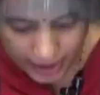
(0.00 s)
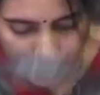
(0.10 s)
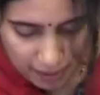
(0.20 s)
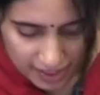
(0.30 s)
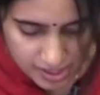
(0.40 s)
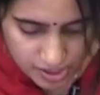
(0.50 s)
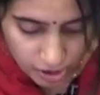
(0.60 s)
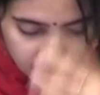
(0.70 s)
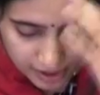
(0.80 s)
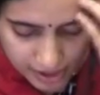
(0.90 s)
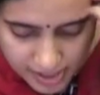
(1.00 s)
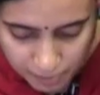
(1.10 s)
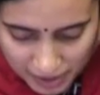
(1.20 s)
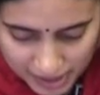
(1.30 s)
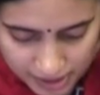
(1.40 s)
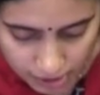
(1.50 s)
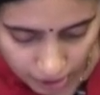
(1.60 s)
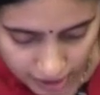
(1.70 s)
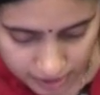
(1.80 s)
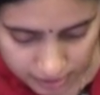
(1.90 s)
depends or is dependent
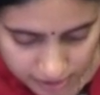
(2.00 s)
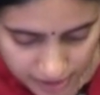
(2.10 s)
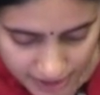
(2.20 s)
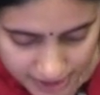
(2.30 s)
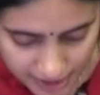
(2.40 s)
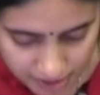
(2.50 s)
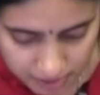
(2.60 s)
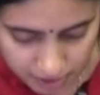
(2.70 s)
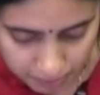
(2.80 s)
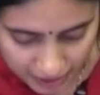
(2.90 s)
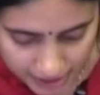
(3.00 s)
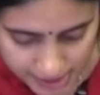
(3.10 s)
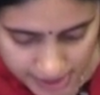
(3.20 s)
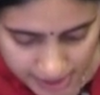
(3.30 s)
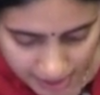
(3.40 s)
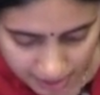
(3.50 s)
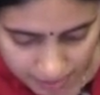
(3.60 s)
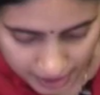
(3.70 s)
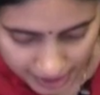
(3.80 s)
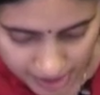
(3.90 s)
on runtime, compilation
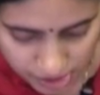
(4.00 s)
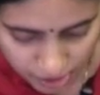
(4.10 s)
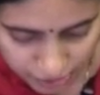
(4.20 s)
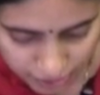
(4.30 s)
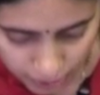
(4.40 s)
time, lines of